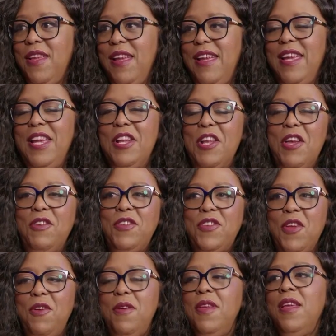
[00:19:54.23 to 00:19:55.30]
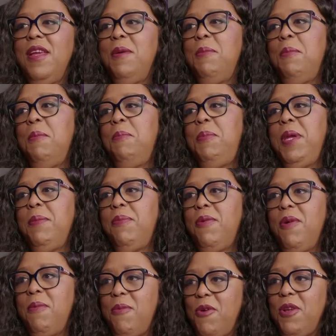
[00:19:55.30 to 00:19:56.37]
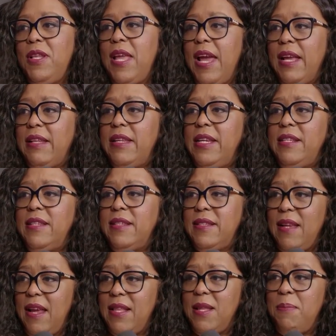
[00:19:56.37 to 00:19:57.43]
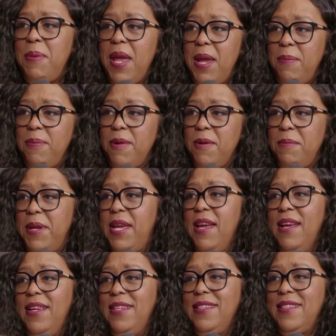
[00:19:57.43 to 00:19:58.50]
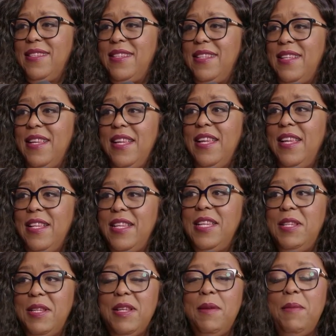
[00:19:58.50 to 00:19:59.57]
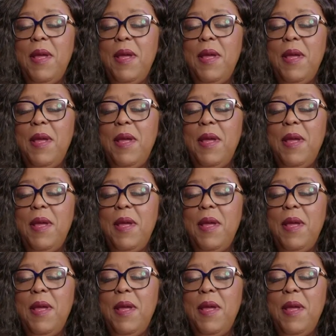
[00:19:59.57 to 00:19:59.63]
you, you know, so people are more likely to sign the paper because these